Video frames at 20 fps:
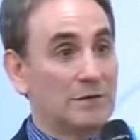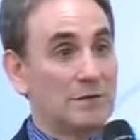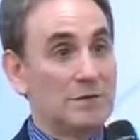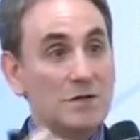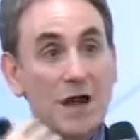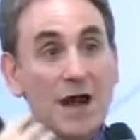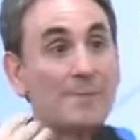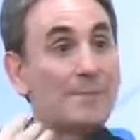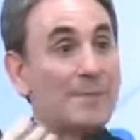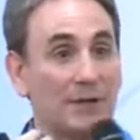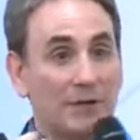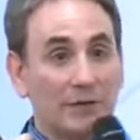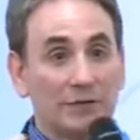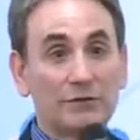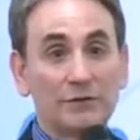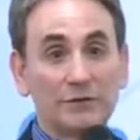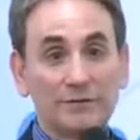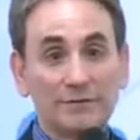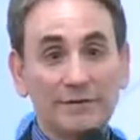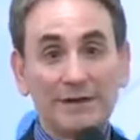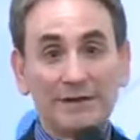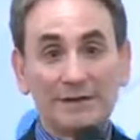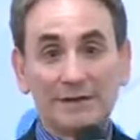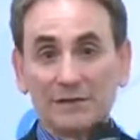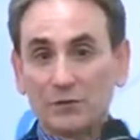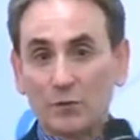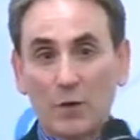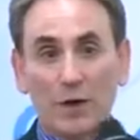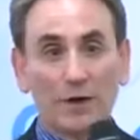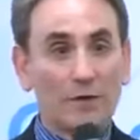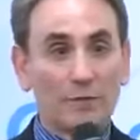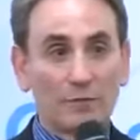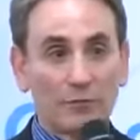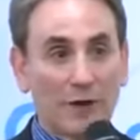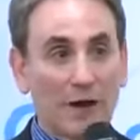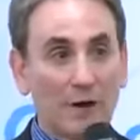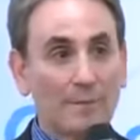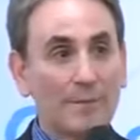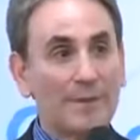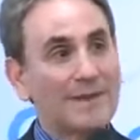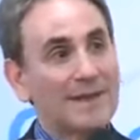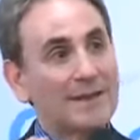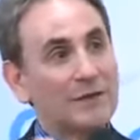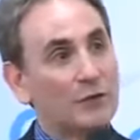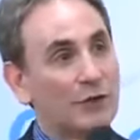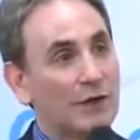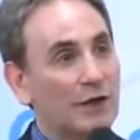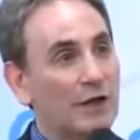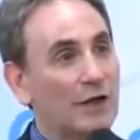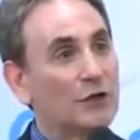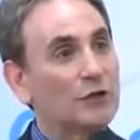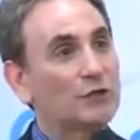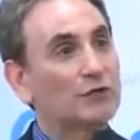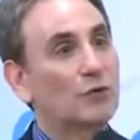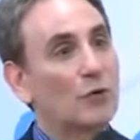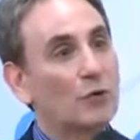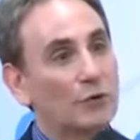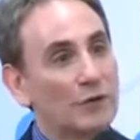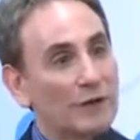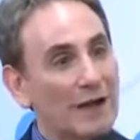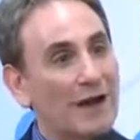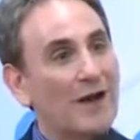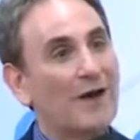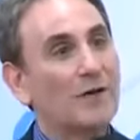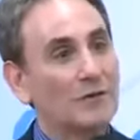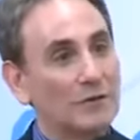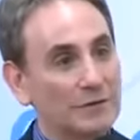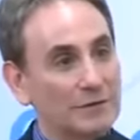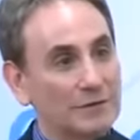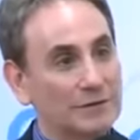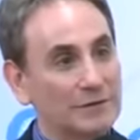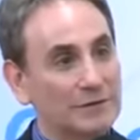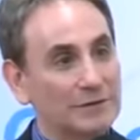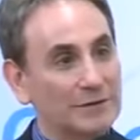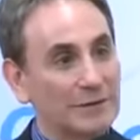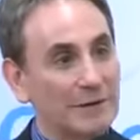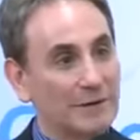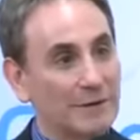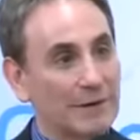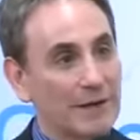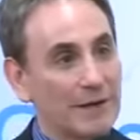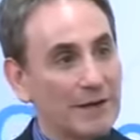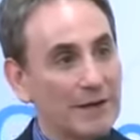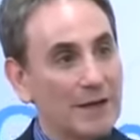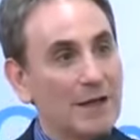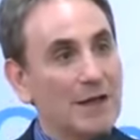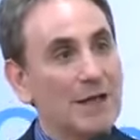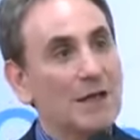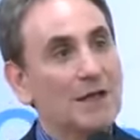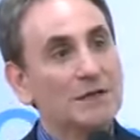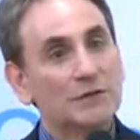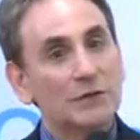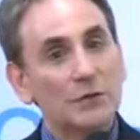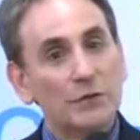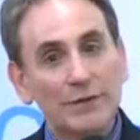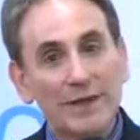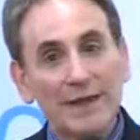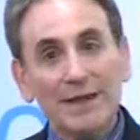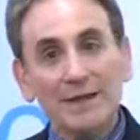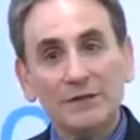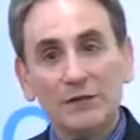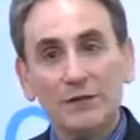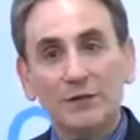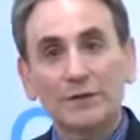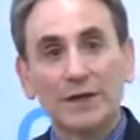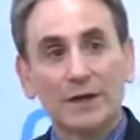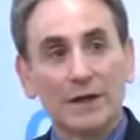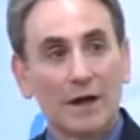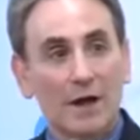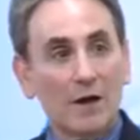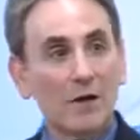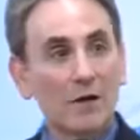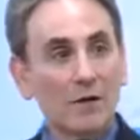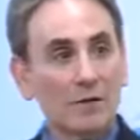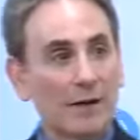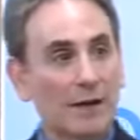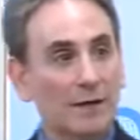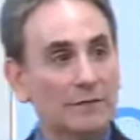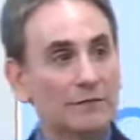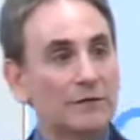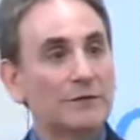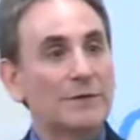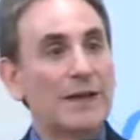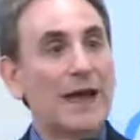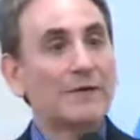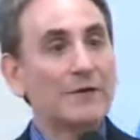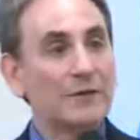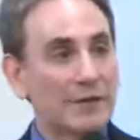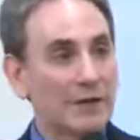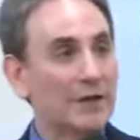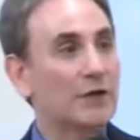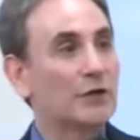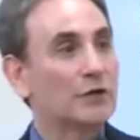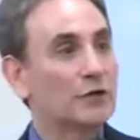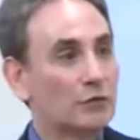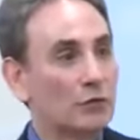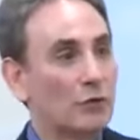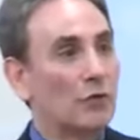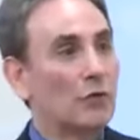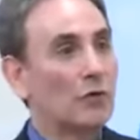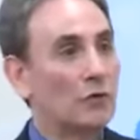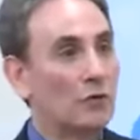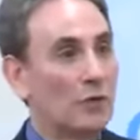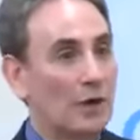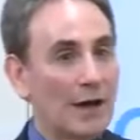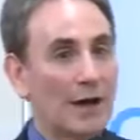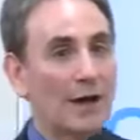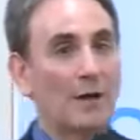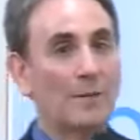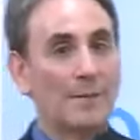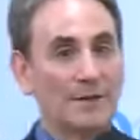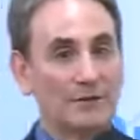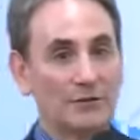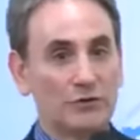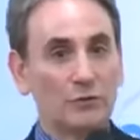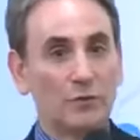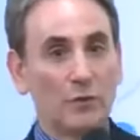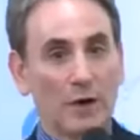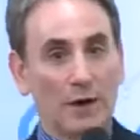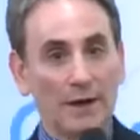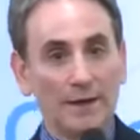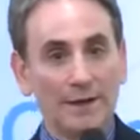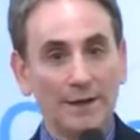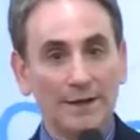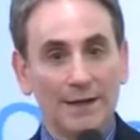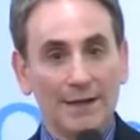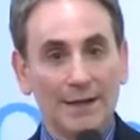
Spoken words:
Not because your face is white or brown, but that you can control the colors, okay? So they took the color out, so now you can control how much you want.